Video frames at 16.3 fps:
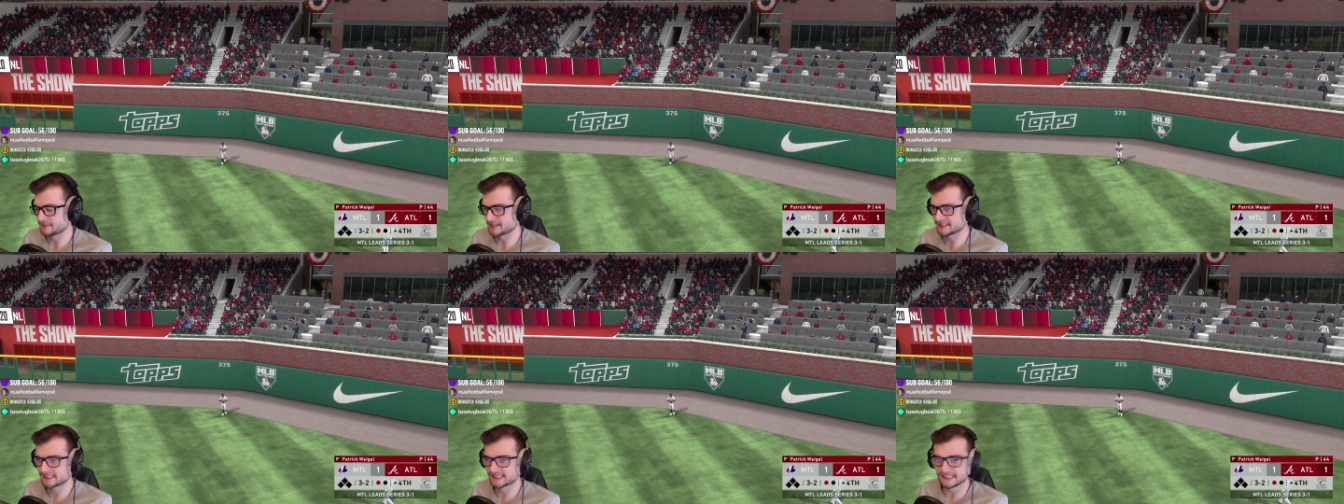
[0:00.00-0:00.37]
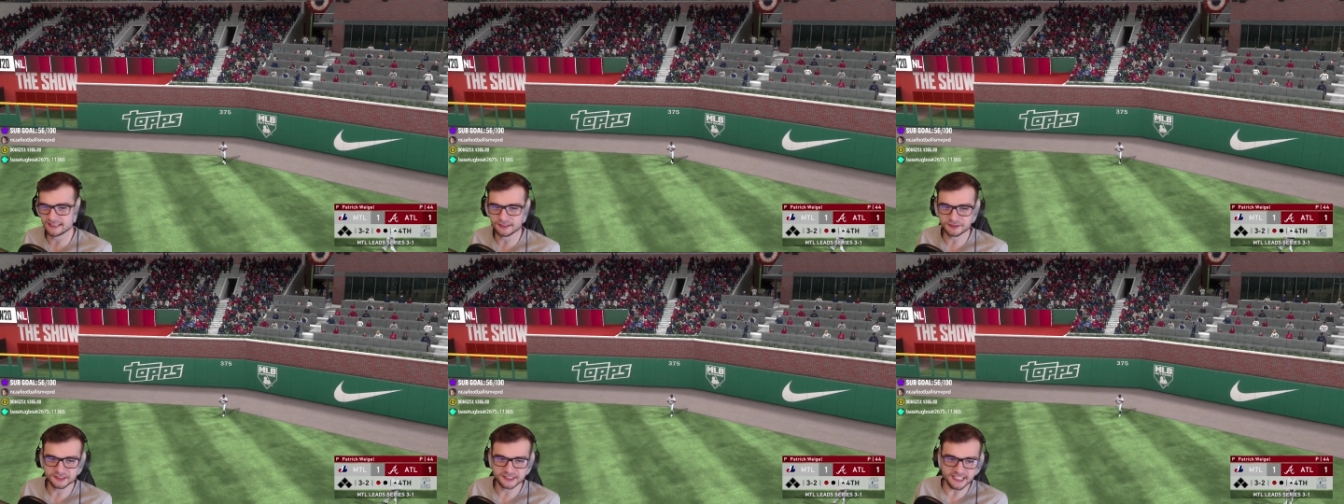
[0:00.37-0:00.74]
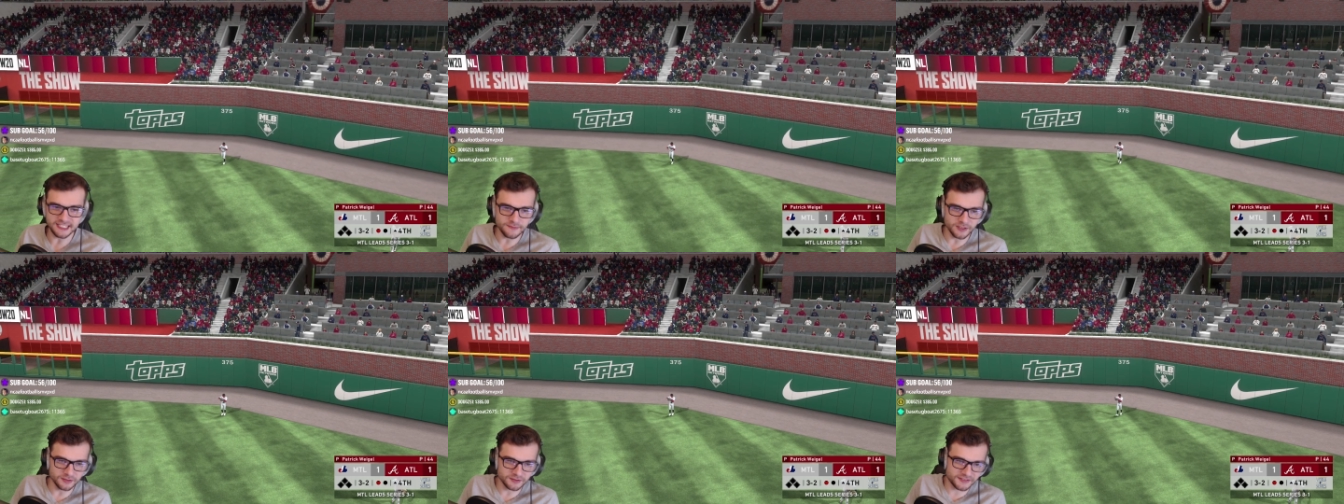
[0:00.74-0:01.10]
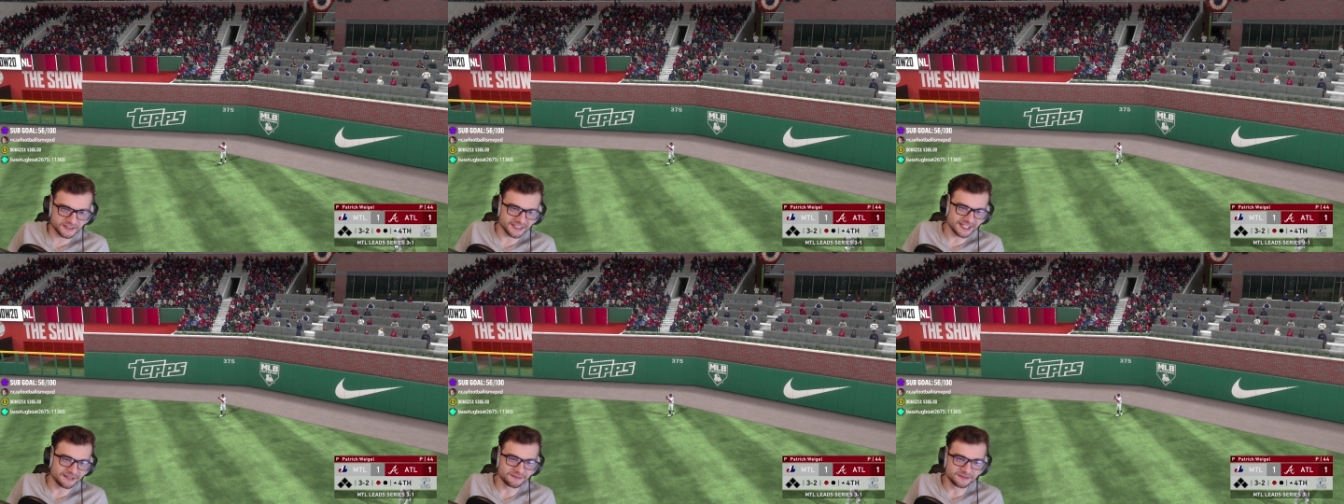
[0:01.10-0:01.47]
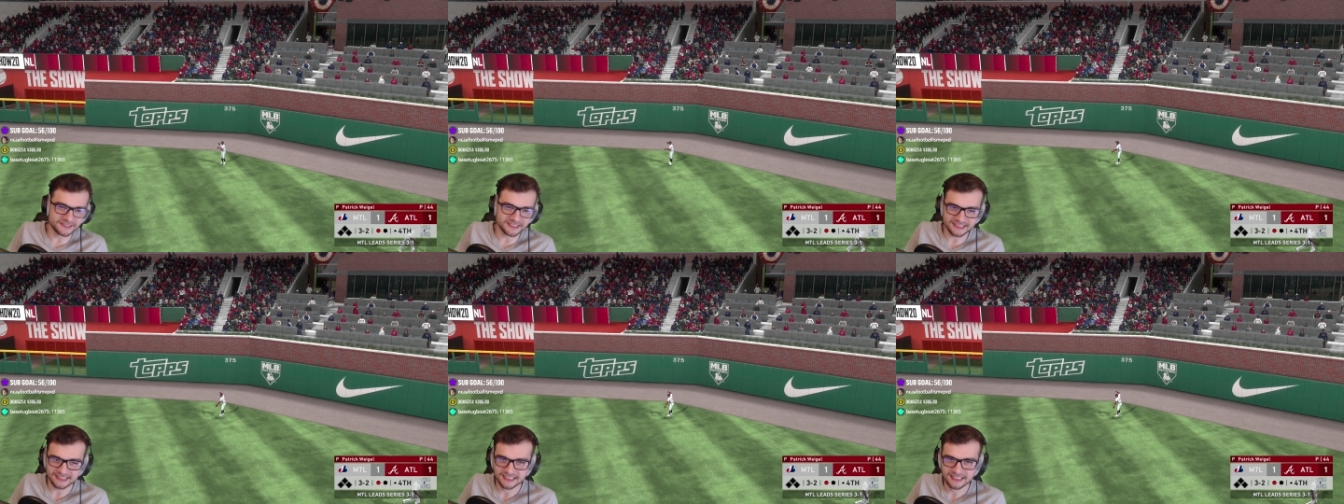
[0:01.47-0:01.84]
Let's see those emote
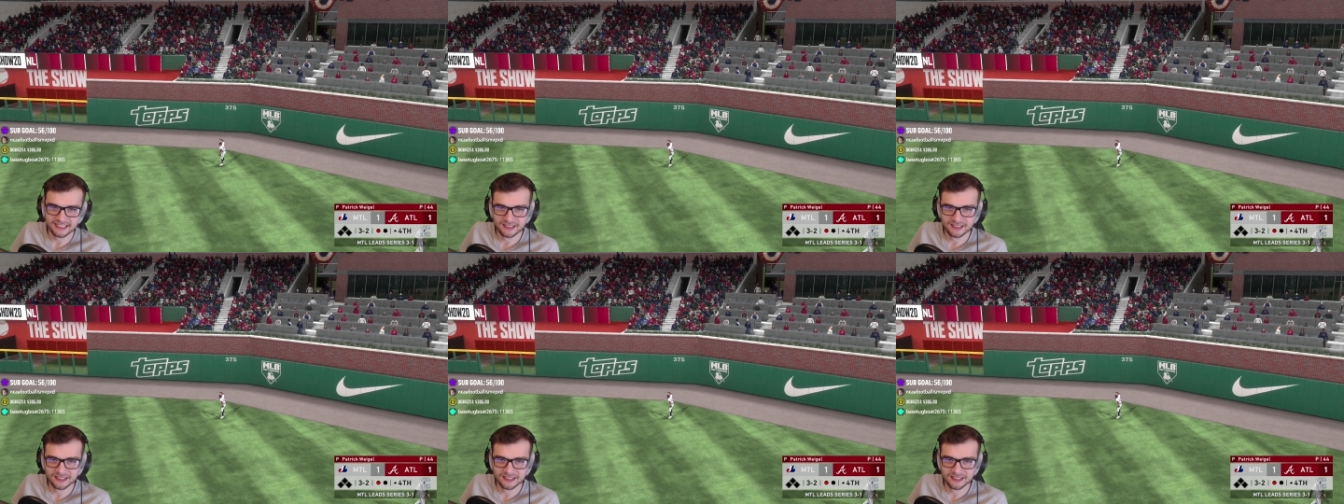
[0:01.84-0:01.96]
subs.